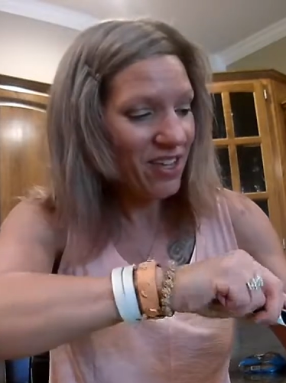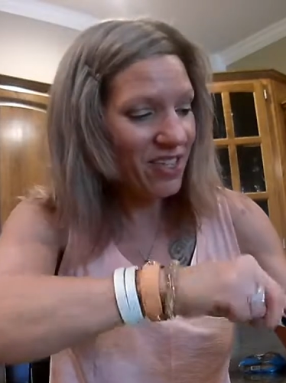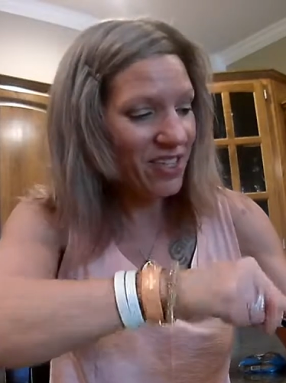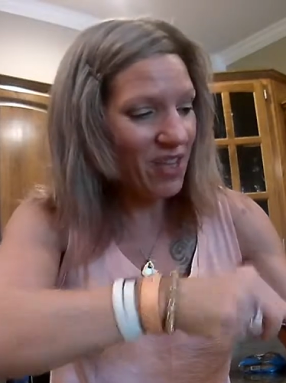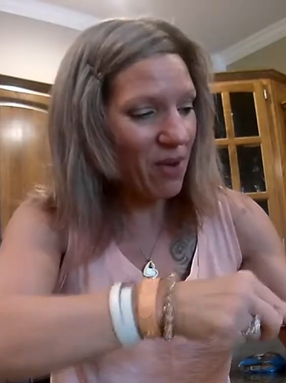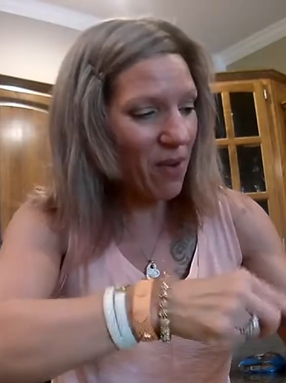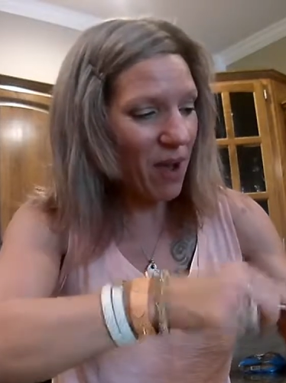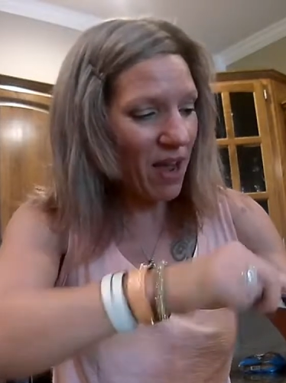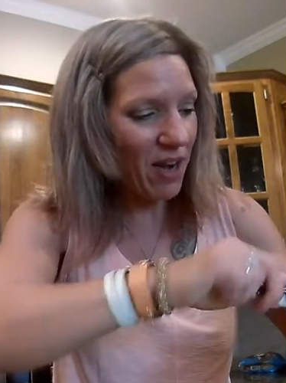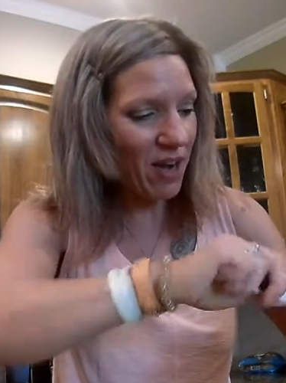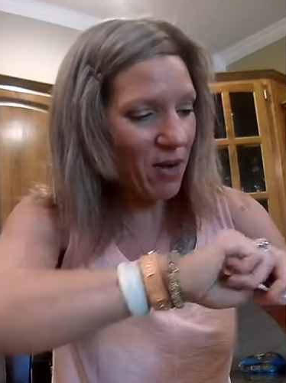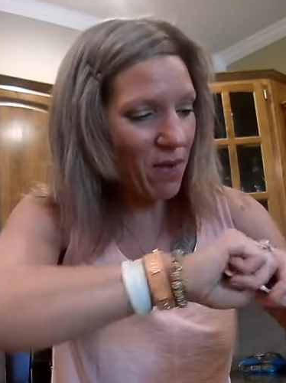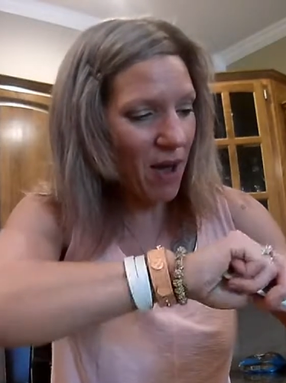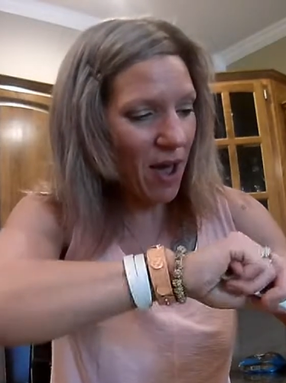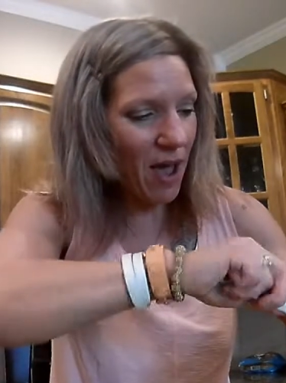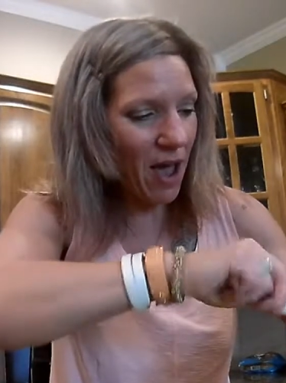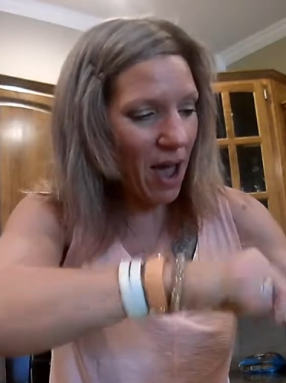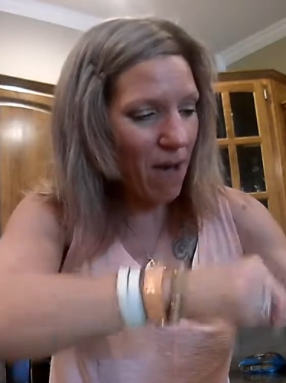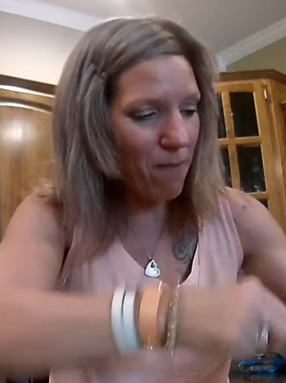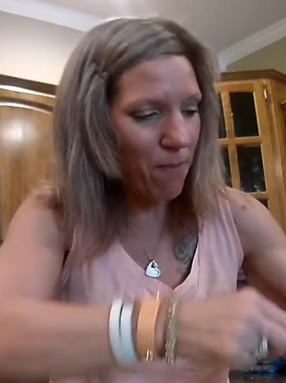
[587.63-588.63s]
So
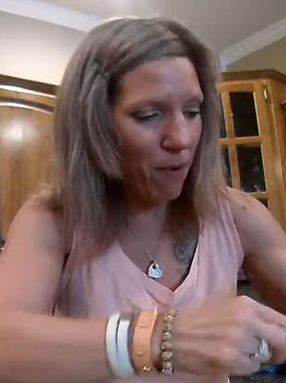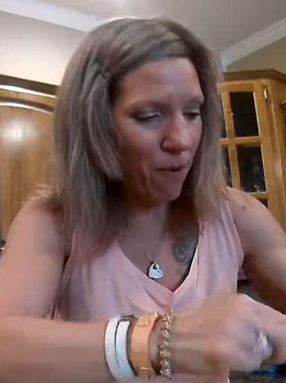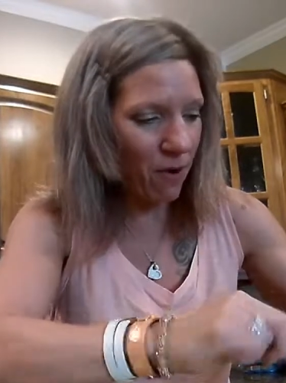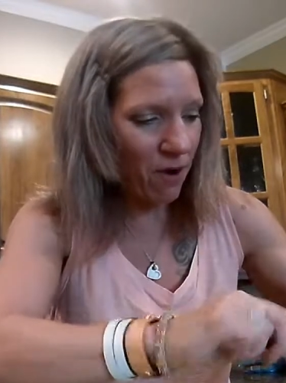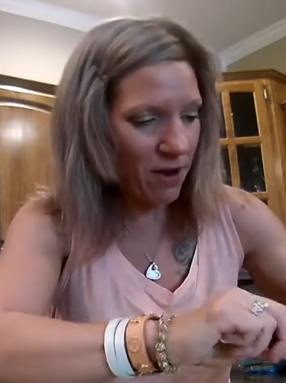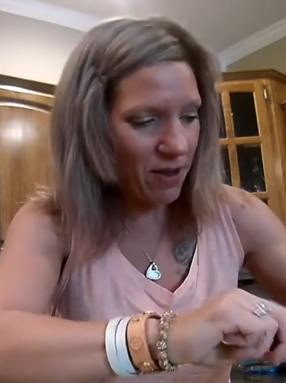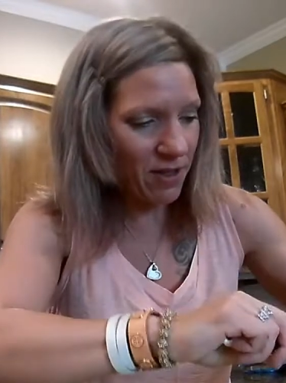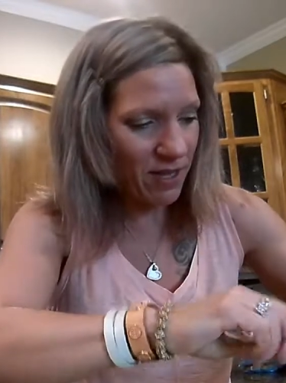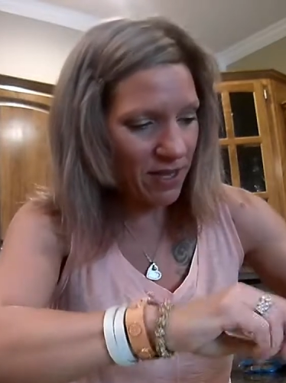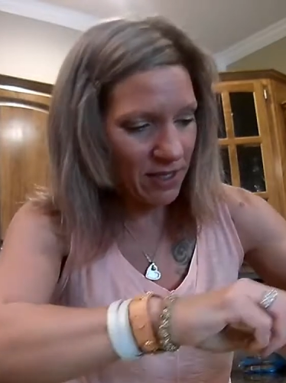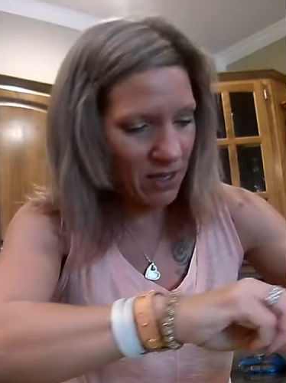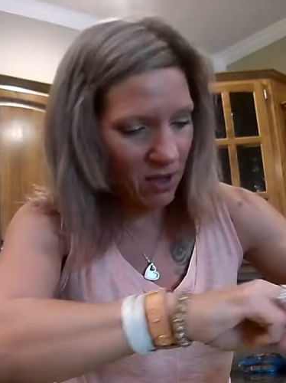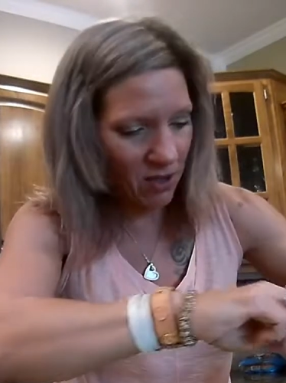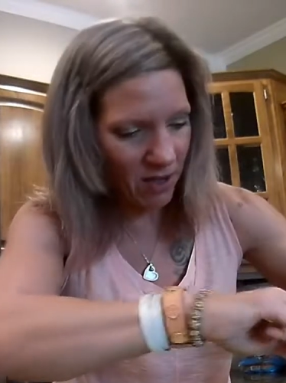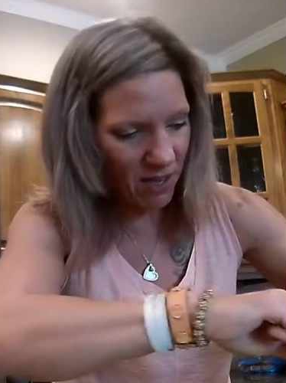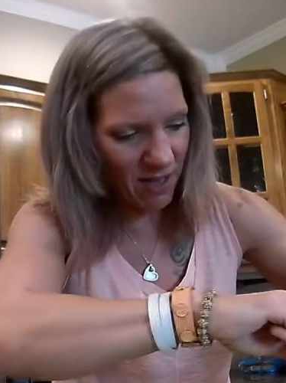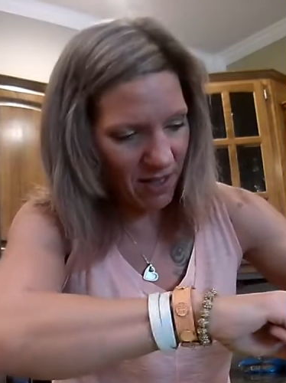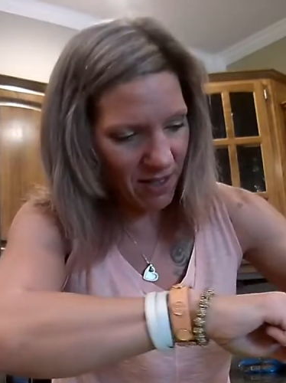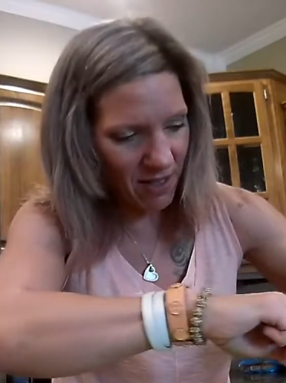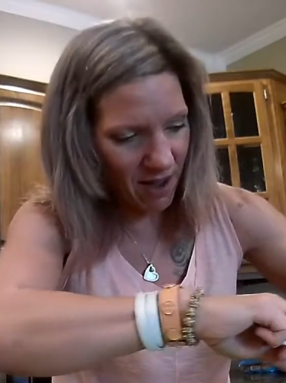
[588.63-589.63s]
anyway, I'm pouring these all
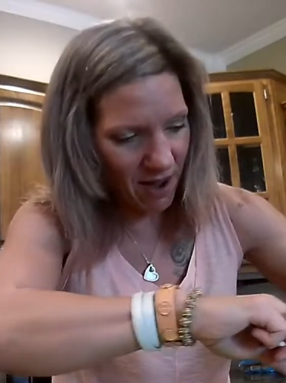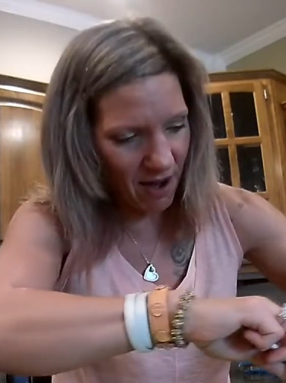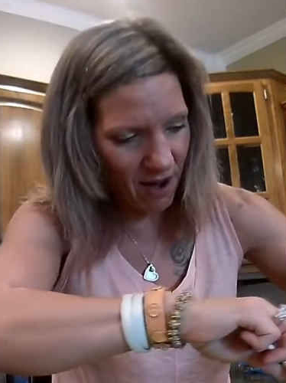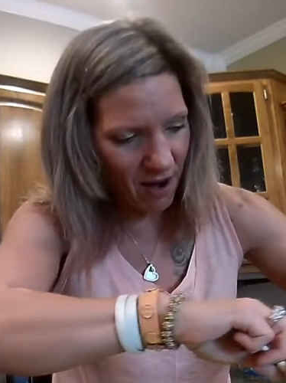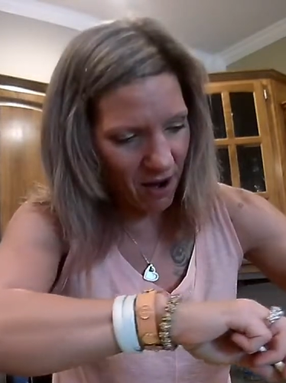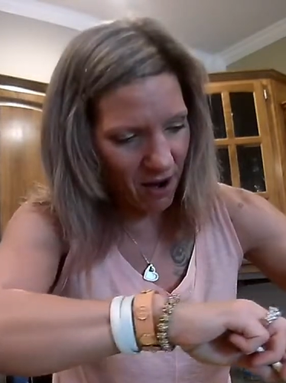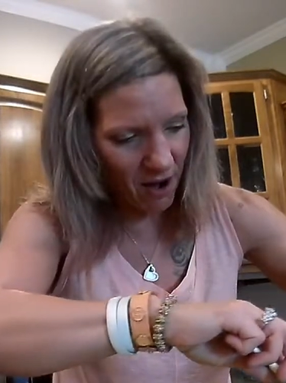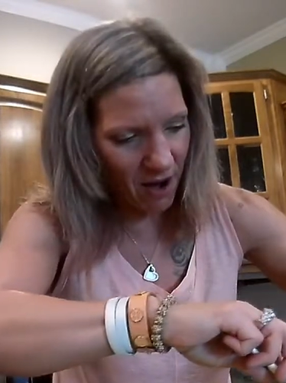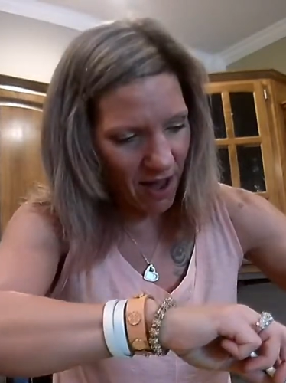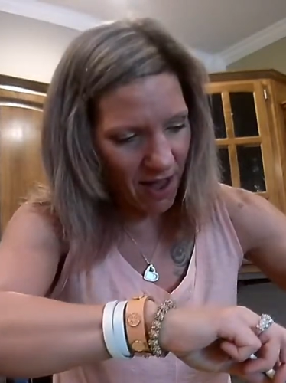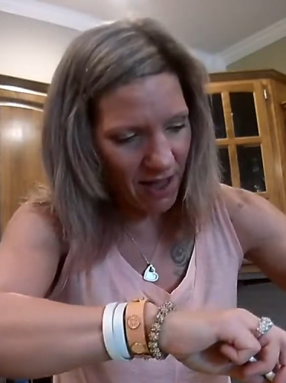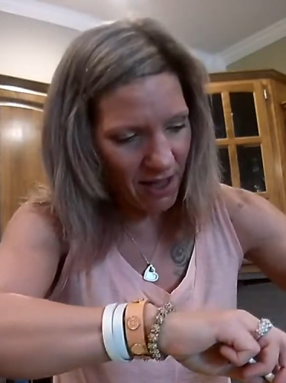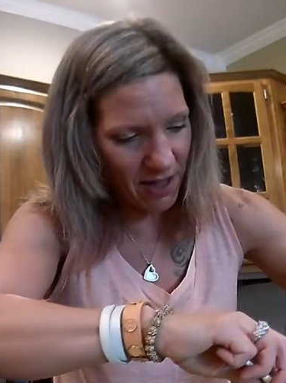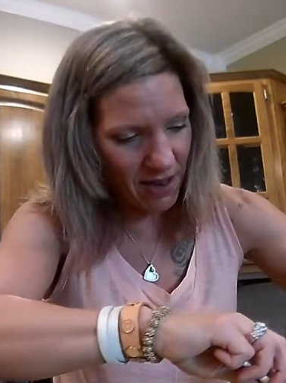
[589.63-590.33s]
in there.